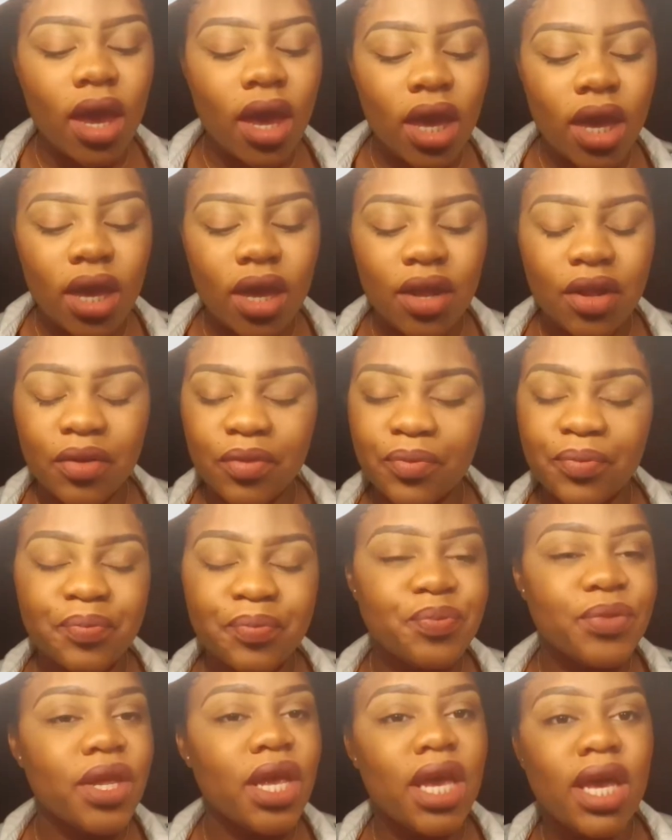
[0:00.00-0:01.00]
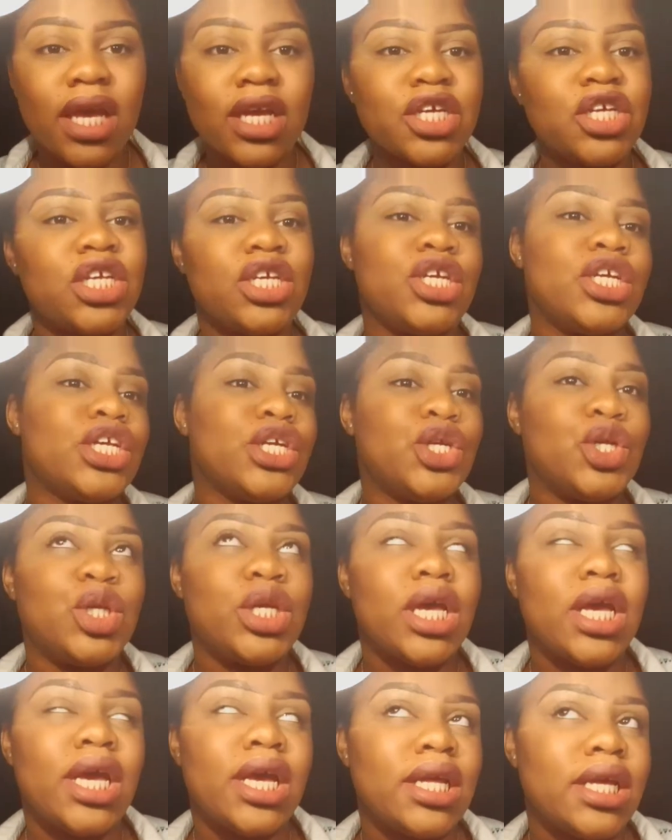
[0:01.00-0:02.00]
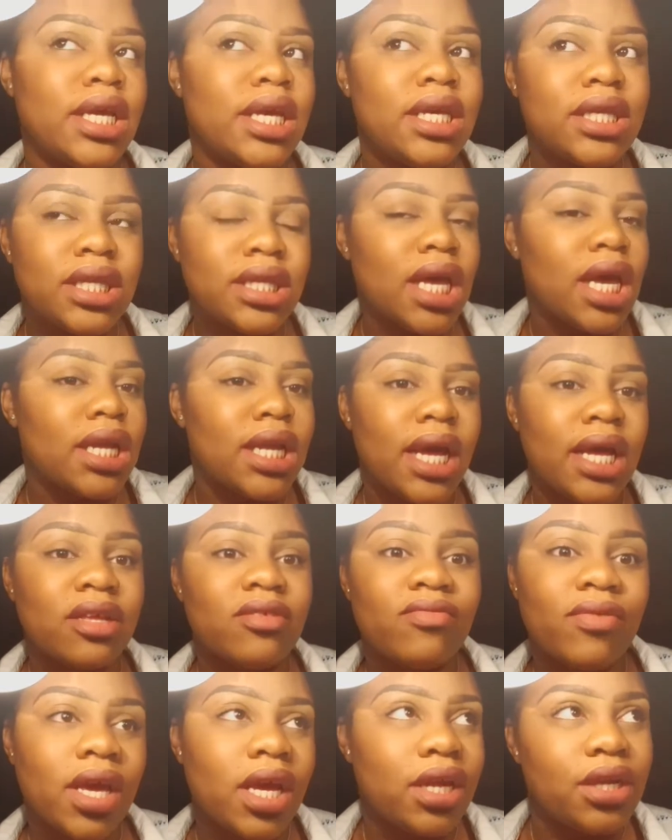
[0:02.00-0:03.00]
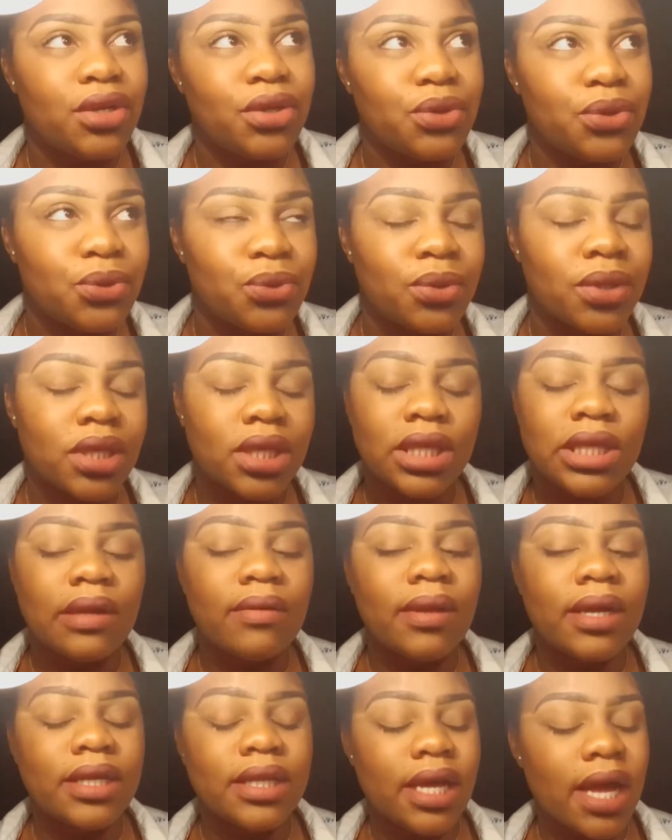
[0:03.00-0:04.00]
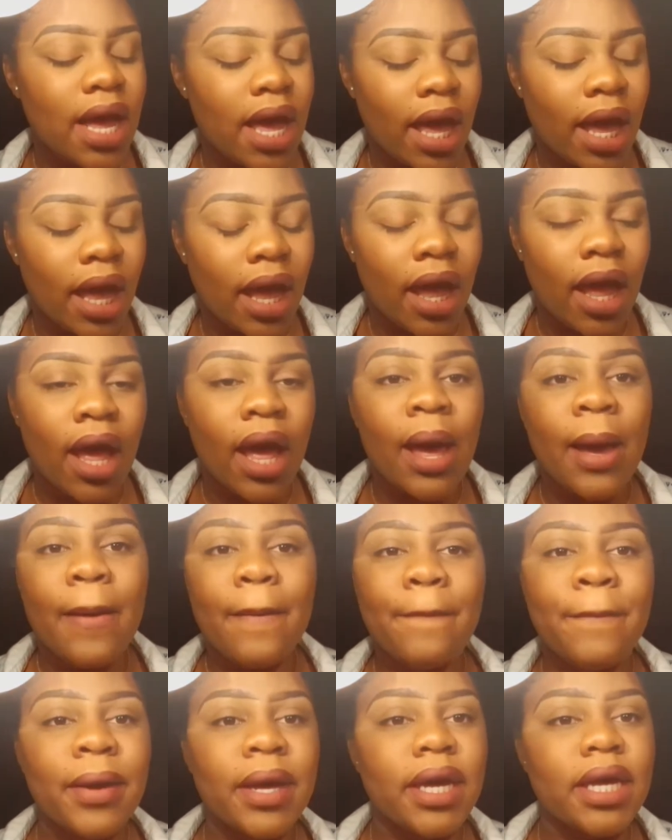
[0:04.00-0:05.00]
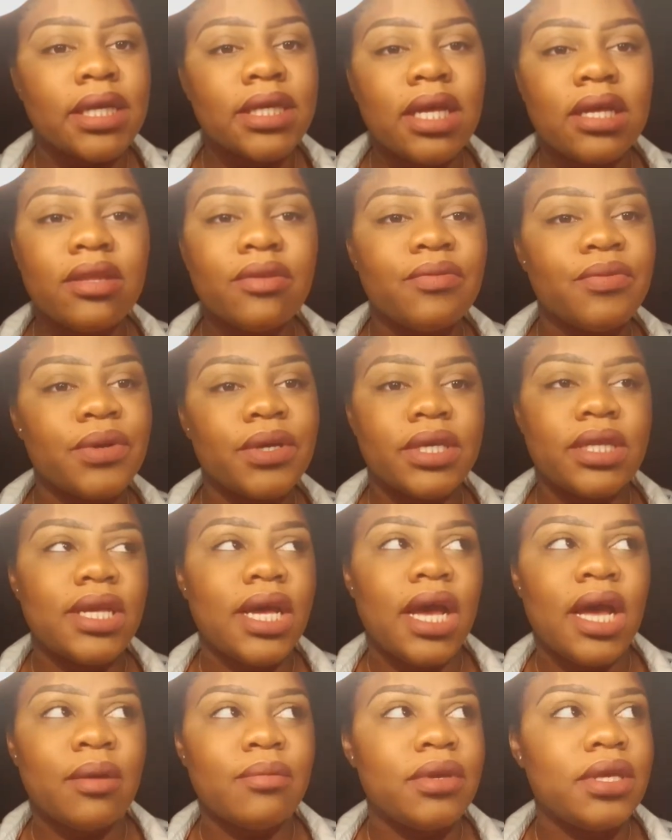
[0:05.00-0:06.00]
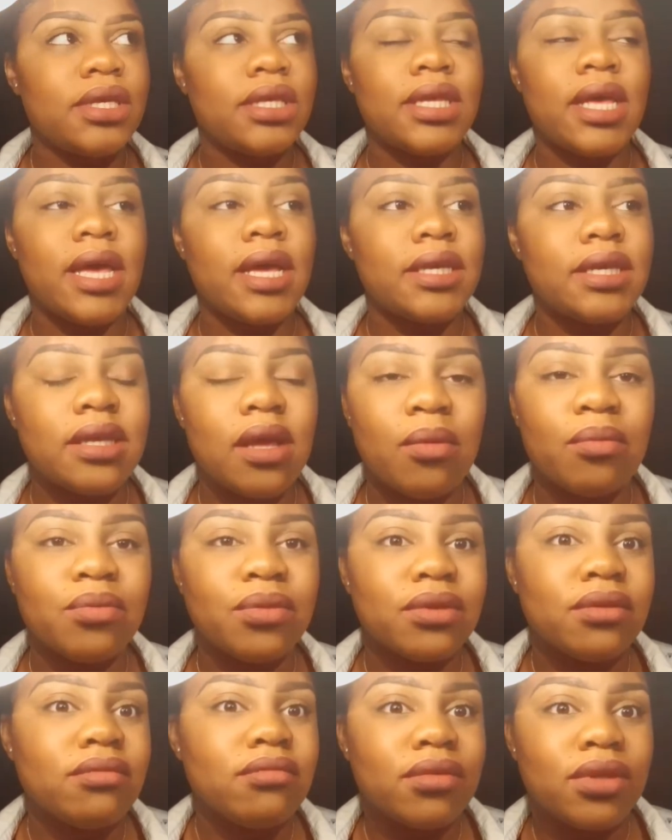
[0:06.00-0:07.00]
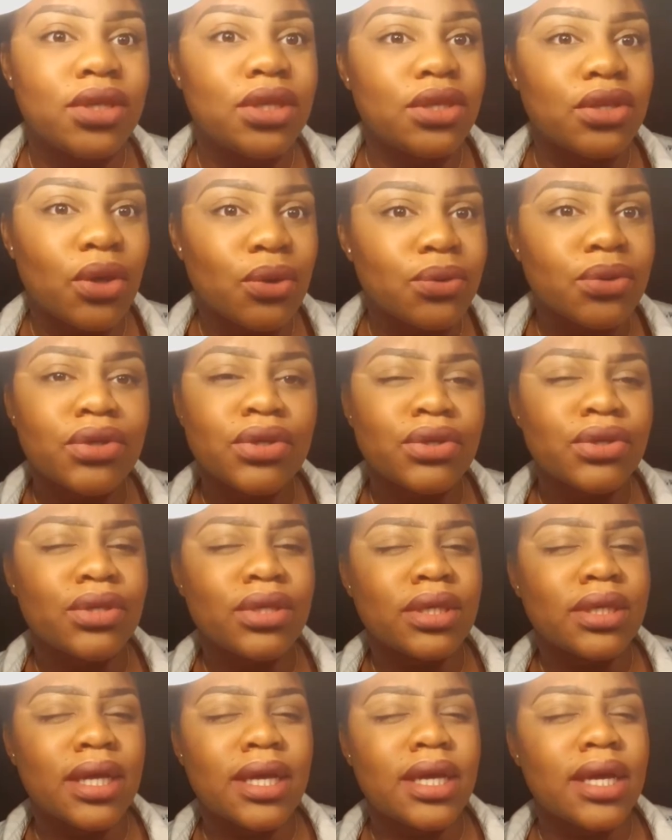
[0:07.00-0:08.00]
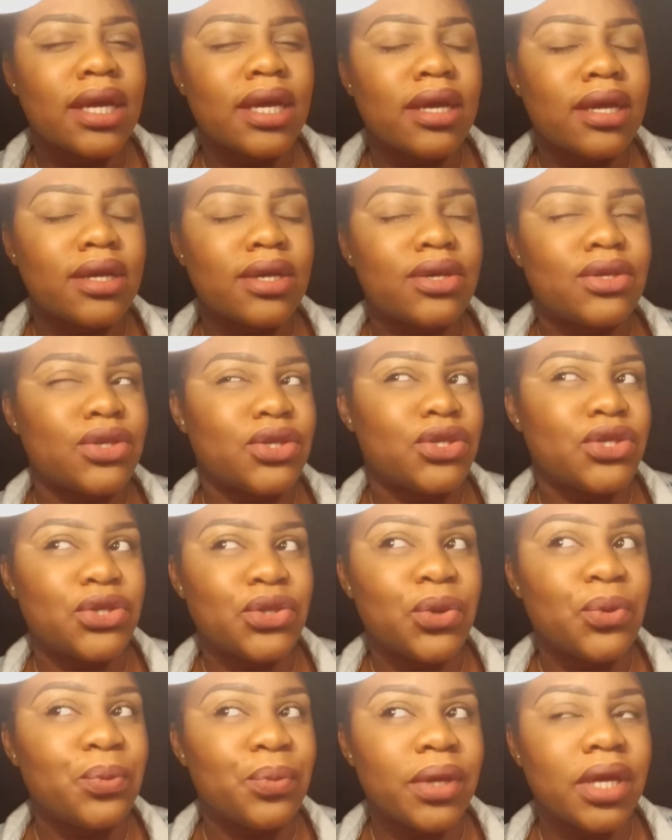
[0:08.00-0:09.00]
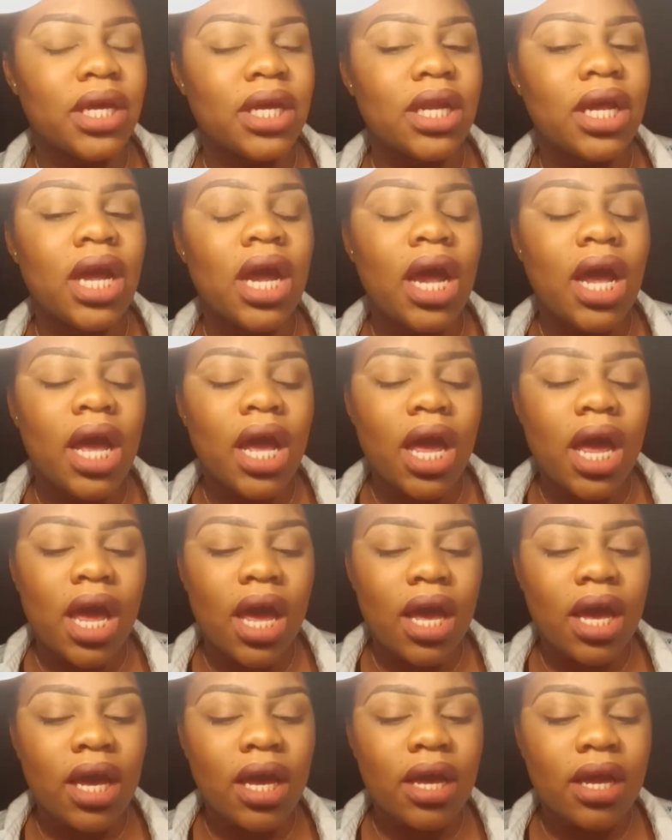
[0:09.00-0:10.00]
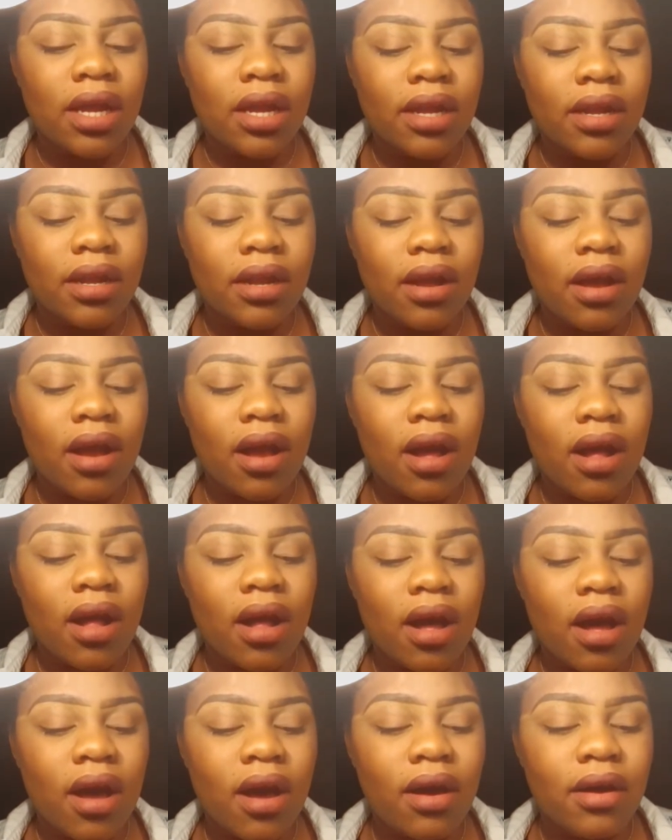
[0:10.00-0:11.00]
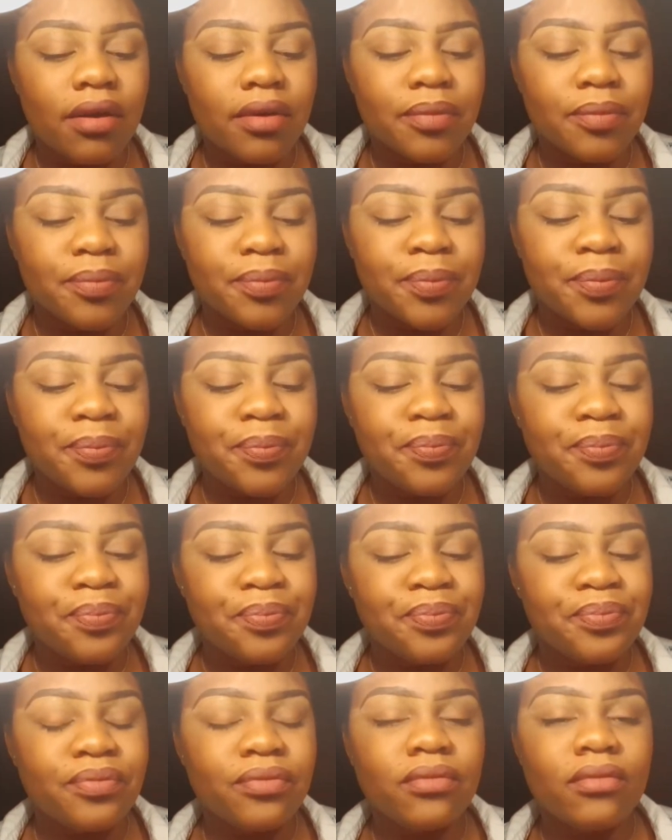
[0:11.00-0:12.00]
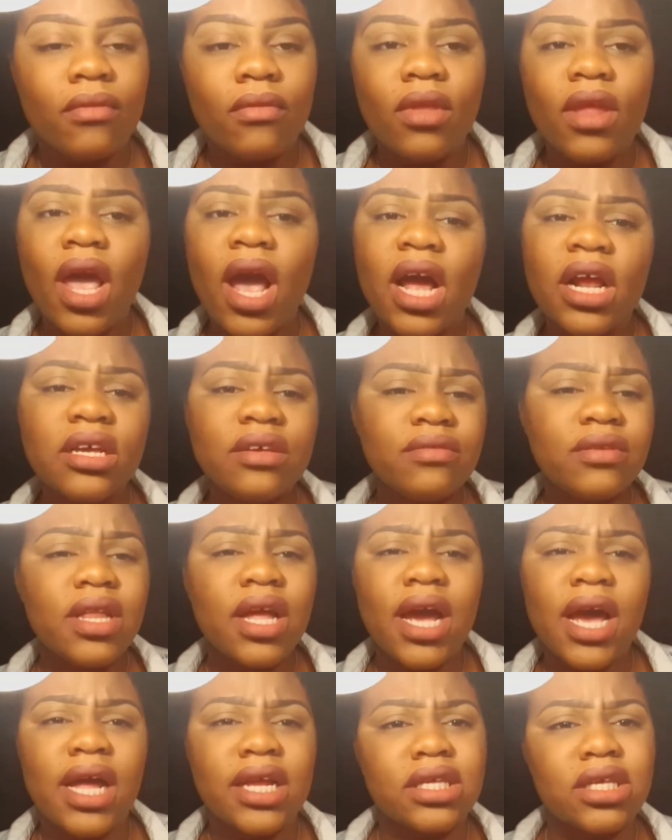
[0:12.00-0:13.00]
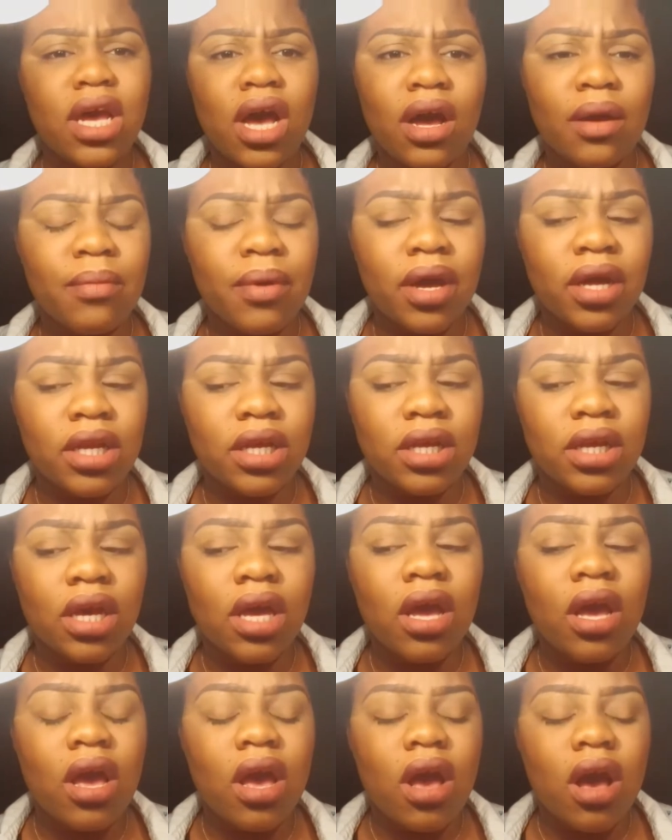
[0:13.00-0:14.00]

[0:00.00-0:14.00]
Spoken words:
And he's saying that it's fake news and stuff like that. But it's not the first time he said something so, like, stupid. And I just feel like I gotta talk about it.